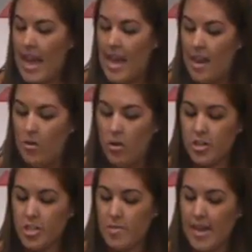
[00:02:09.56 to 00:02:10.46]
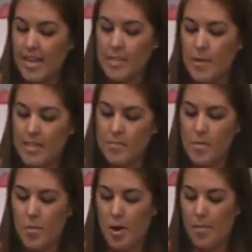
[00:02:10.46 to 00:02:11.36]
in order to make a
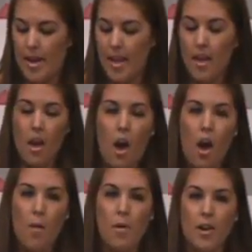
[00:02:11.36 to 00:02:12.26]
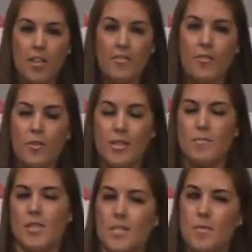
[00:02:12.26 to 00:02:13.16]
specimen permanent, all bodily fluids
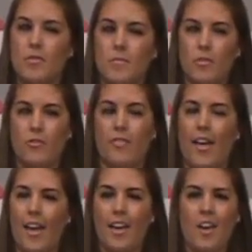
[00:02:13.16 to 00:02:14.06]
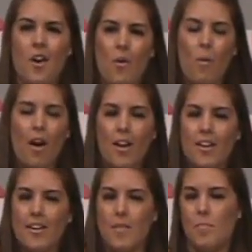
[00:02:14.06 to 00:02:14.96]
must be removed like
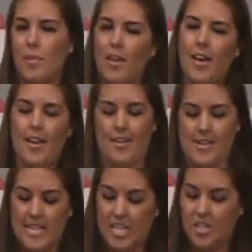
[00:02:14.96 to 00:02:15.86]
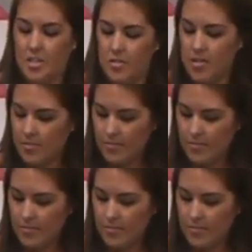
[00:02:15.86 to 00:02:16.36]
water and blood and tissues.